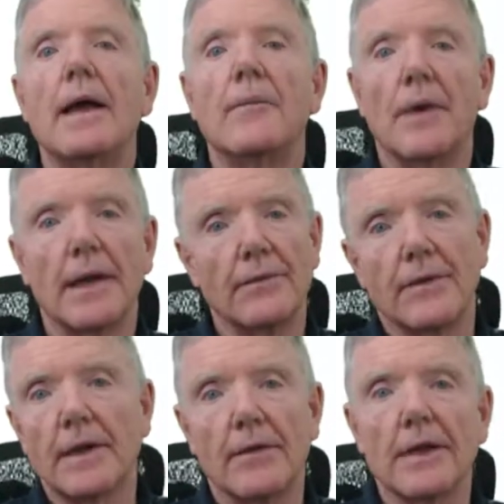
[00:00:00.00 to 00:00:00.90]
but
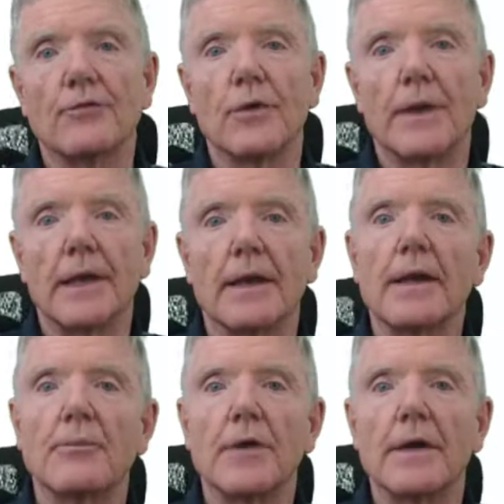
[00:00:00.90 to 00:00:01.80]
that's what we ended
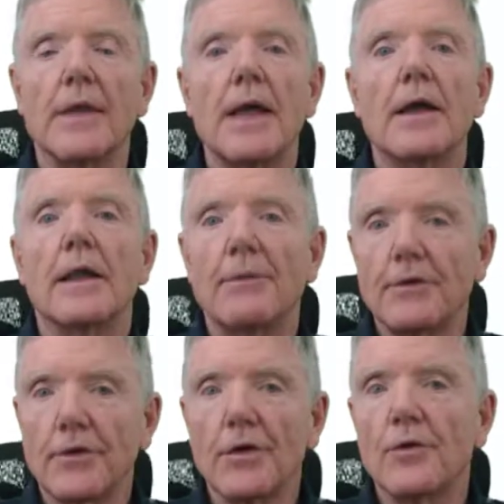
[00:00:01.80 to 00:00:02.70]
up with. Let me
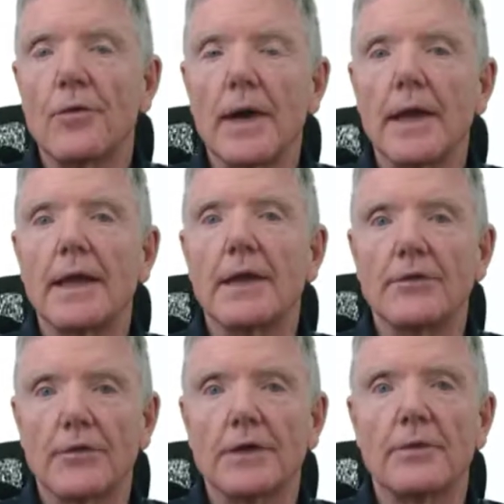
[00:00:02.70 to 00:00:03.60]
show you why
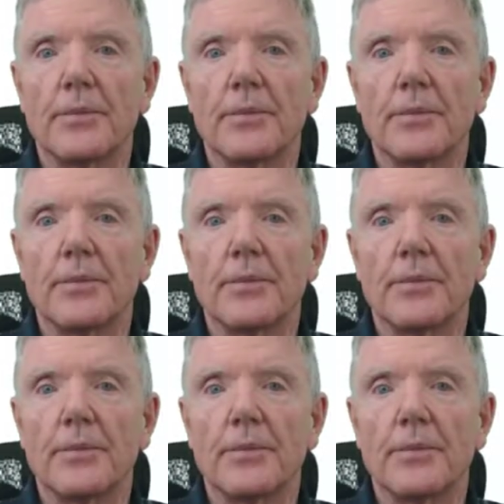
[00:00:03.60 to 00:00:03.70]
it's such a